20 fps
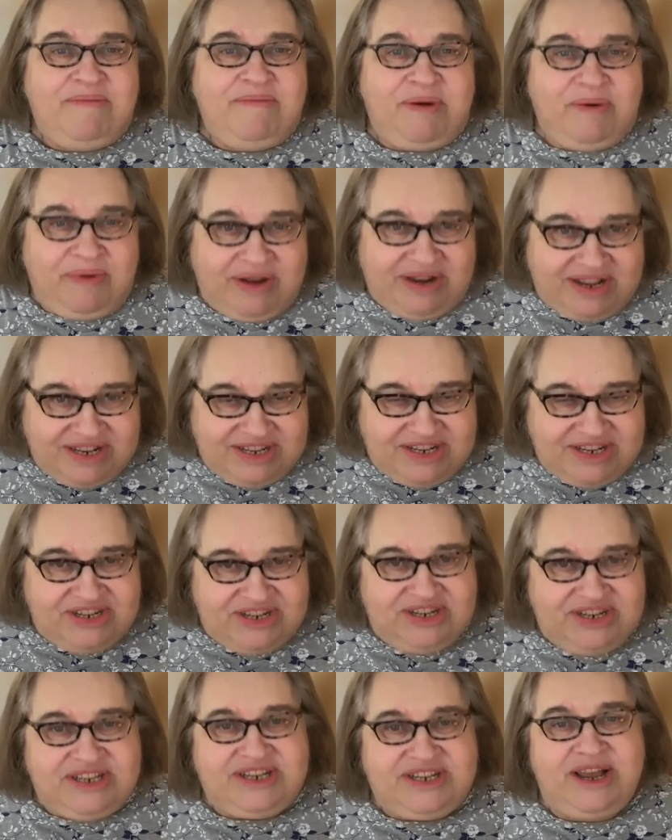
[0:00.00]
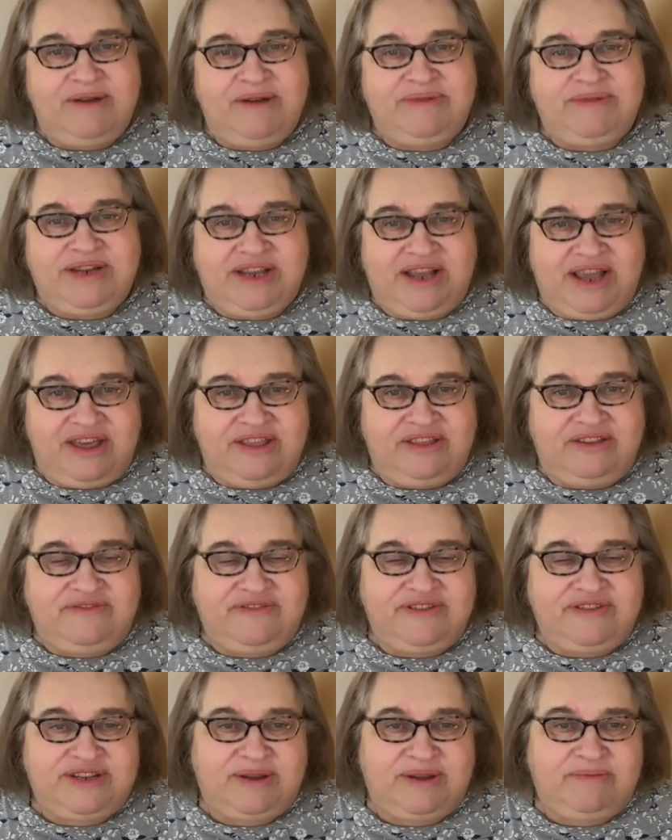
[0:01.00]
But when conditions come together
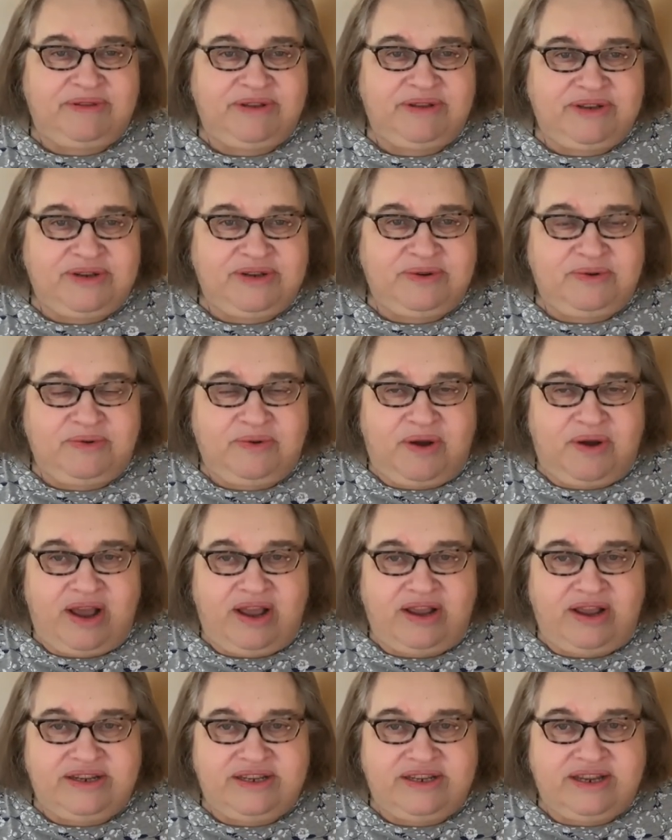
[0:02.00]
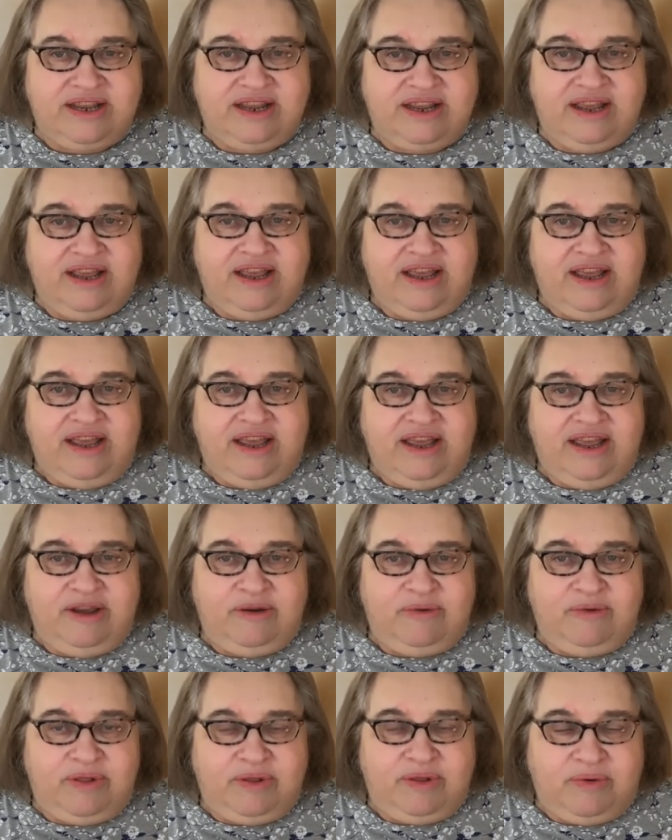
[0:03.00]
for something to arise,
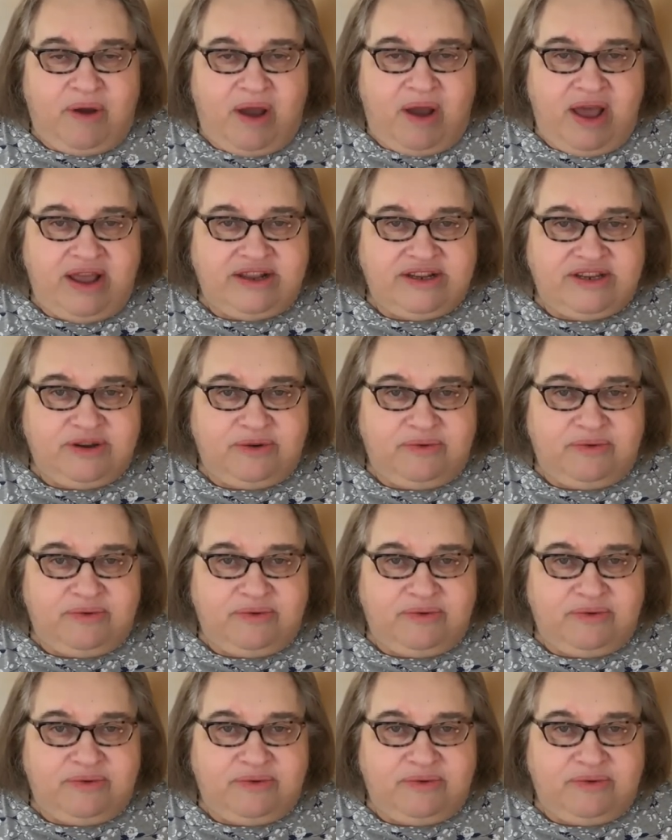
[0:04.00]
it will arise.